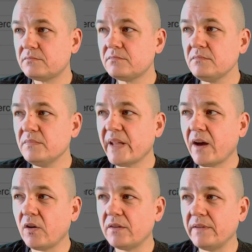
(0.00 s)

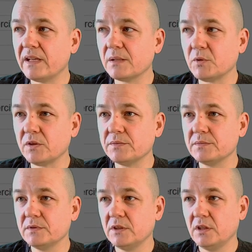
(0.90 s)
Now available.
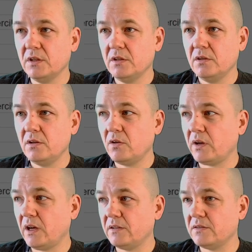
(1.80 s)

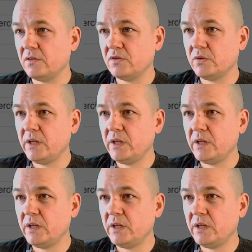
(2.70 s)
Okay, so the trick